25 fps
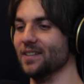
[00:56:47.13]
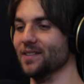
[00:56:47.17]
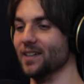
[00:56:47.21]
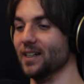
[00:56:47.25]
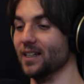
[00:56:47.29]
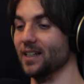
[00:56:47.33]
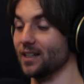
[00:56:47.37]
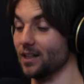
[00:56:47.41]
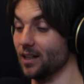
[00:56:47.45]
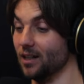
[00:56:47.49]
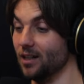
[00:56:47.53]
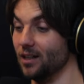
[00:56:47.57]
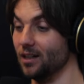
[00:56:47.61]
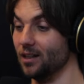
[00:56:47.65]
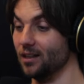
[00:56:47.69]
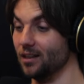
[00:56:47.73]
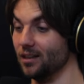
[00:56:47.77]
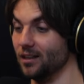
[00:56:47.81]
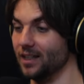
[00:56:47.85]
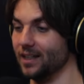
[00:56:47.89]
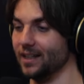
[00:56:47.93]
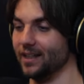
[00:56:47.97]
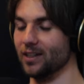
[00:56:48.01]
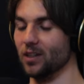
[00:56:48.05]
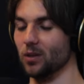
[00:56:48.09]
I'm like,
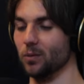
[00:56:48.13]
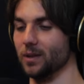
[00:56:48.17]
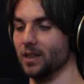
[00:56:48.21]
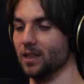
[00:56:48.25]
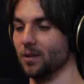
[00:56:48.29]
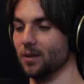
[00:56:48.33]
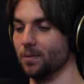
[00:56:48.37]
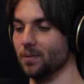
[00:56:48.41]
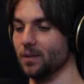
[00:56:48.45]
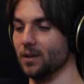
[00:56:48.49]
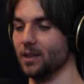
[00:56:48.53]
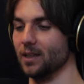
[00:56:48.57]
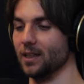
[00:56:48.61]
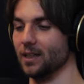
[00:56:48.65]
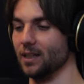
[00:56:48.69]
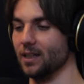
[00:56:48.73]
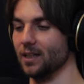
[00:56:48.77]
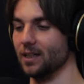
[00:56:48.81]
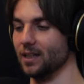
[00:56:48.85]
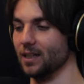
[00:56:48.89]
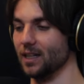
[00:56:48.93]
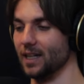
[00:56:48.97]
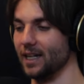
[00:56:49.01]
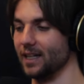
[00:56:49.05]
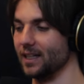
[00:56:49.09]
oh, and it'll be a
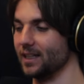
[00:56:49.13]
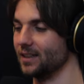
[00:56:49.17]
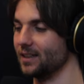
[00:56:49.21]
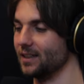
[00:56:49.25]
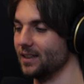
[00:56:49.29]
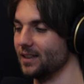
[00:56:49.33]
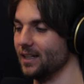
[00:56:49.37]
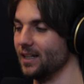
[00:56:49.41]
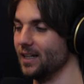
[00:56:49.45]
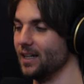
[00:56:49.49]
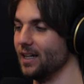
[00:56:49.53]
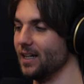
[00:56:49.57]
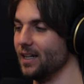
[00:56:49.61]
plugin like